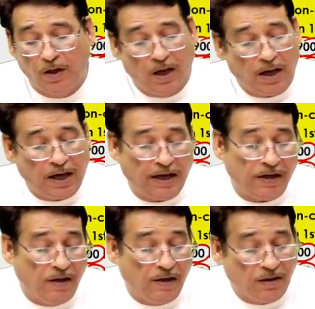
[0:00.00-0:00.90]
and
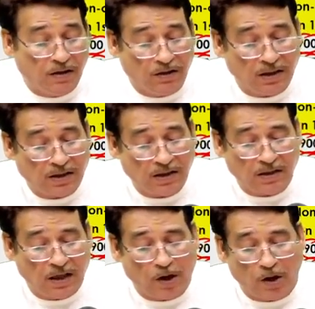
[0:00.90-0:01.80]
this is
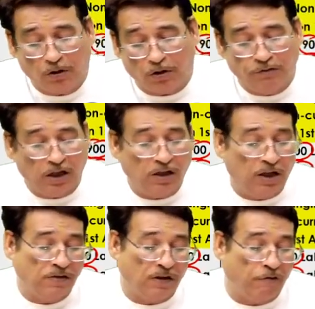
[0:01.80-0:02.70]
the amount of general
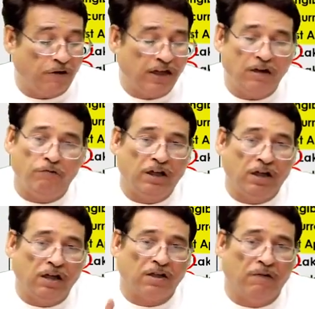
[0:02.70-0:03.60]
reserve wherein we
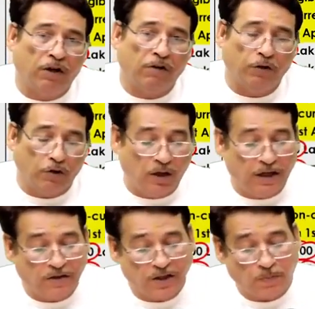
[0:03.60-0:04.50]
did some what we call
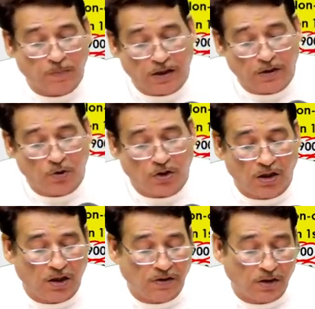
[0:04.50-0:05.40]
adjustment to
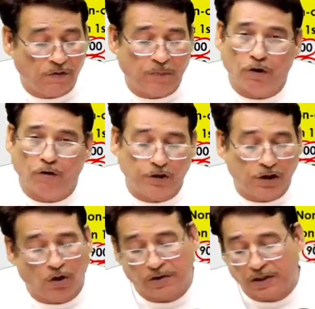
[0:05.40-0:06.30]
general reserve and profit
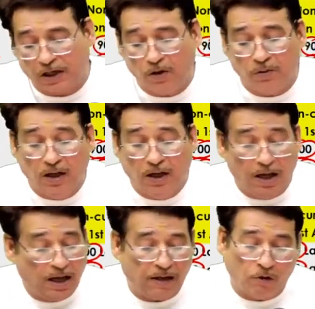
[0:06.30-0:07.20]
and loss account.
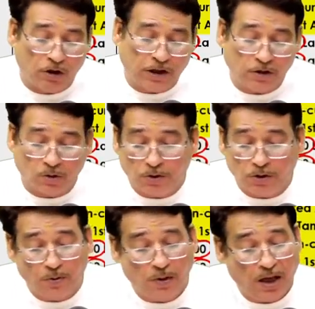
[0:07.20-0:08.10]
I have already shown
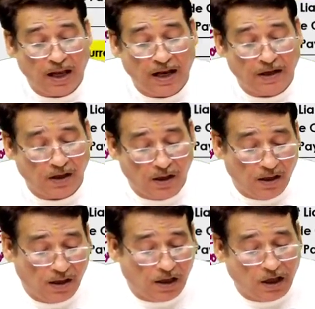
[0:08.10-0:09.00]
you and
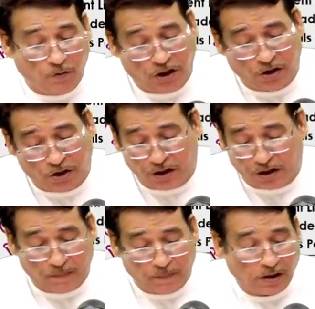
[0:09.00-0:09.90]
equity share
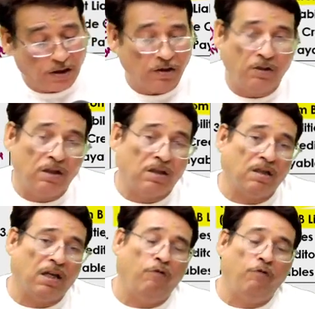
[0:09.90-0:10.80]
capital. This is
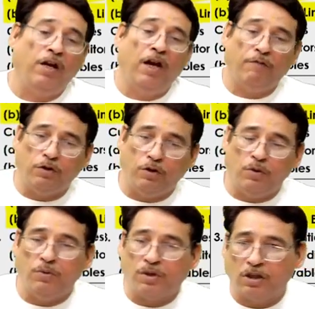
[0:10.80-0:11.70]
how we have to
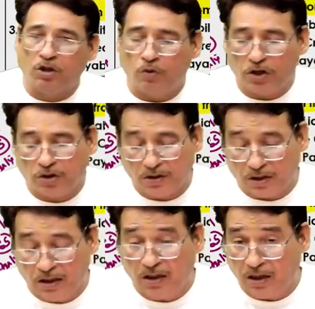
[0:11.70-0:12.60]
do such questions
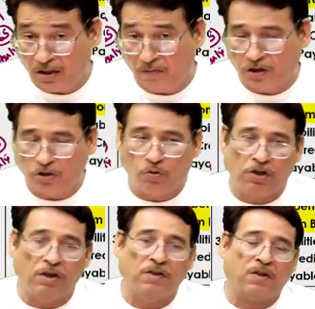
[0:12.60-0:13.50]
in case if such
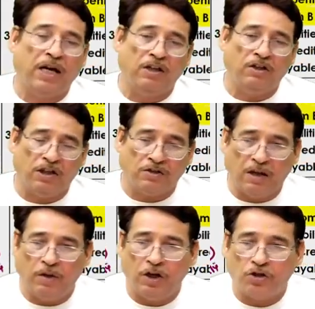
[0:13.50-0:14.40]
questions strike in the
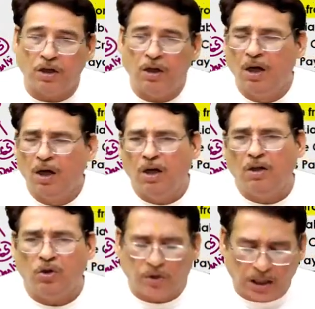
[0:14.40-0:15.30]
examination.
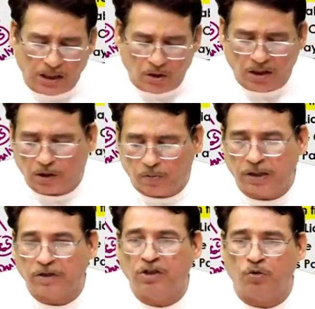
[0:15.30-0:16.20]
You cannot expect
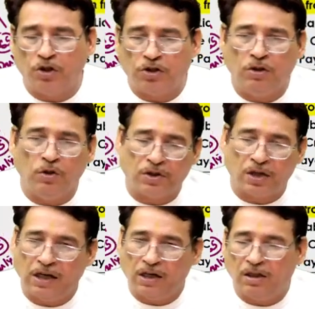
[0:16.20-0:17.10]
such question to
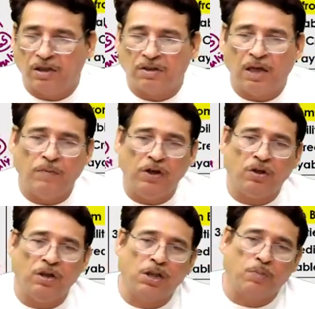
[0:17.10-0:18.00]
strike in the
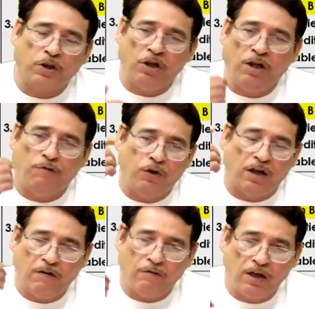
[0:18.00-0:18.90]
examination, especially if you are
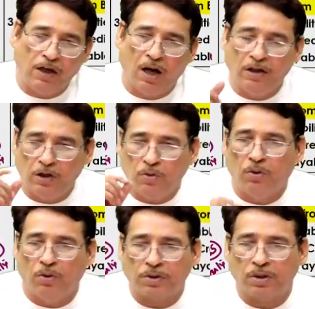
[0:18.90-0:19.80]
having a new
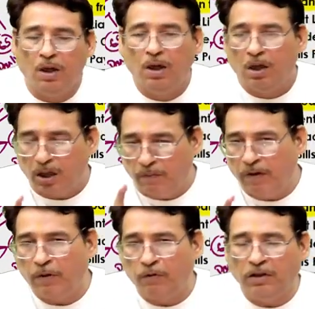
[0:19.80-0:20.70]
course.
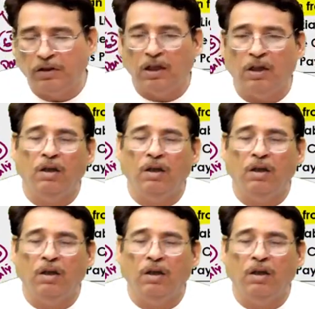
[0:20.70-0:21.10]
Remember one thing.